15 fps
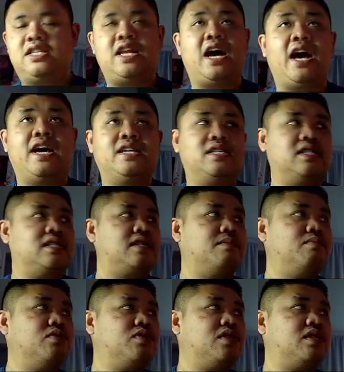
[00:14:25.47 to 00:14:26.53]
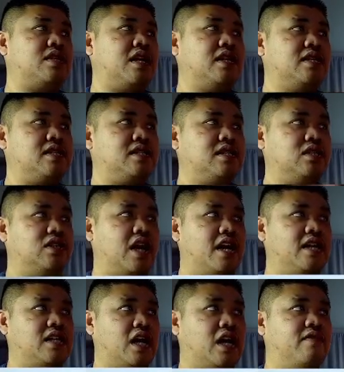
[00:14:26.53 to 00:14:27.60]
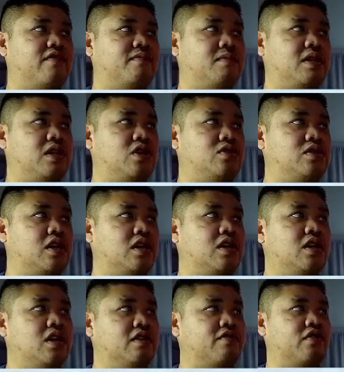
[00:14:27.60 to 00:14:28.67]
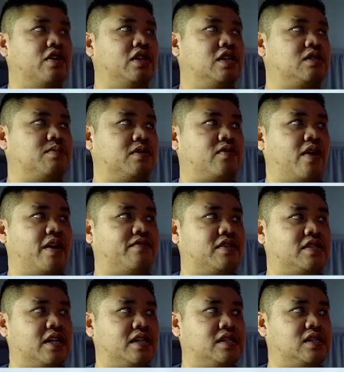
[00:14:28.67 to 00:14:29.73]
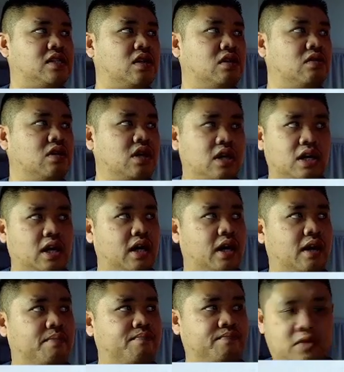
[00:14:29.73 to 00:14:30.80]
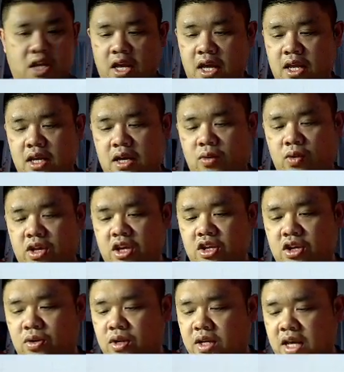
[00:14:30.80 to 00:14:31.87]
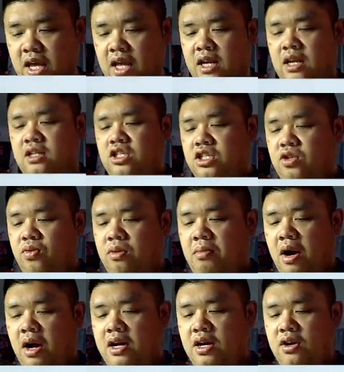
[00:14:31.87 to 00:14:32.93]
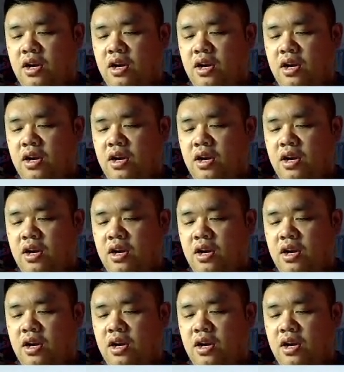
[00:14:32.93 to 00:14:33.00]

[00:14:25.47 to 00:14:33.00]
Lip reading: dies, simple stainless steel dies that I've been using for Elizabeth Craft Design. So, and what you do, again, just a reminder,